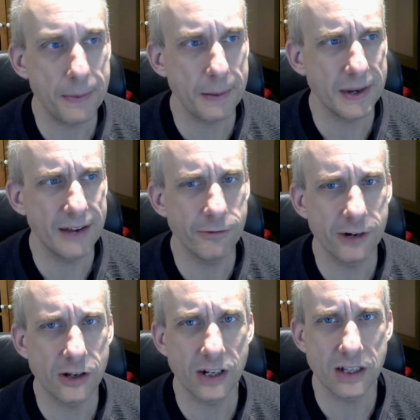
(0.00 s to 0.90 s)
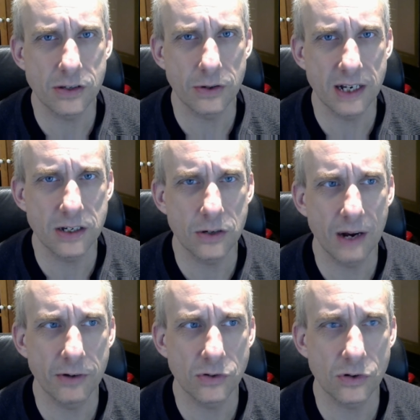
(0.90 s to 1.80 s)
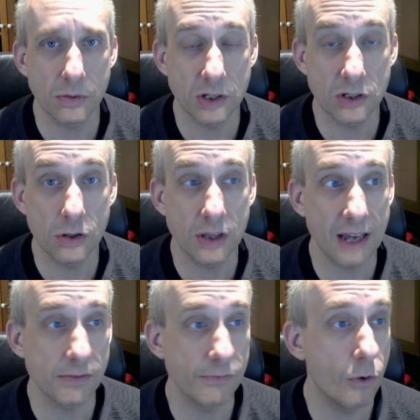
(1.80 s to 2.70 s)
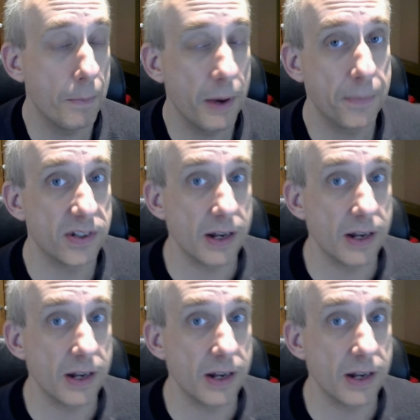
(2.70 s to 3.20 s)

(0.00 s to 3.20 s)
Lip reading: but never really got into it until Unreal Tournament 2004. Purposely